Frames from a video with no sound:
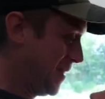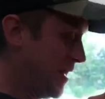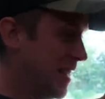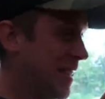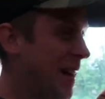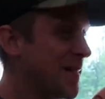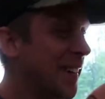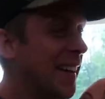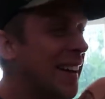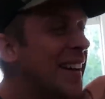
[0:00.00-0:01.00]
Something
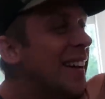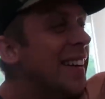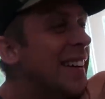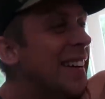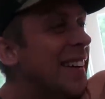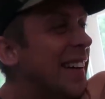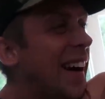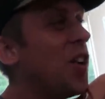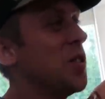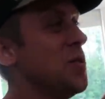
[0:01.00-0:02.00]
yummy. Something yummy.
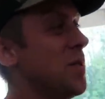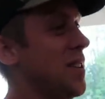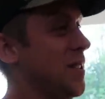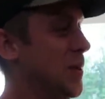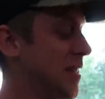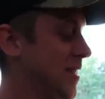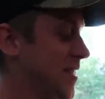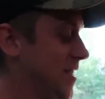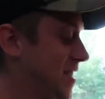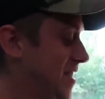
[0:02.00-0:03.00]
Oh, you want
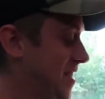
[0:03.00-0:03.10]
Twizzlers?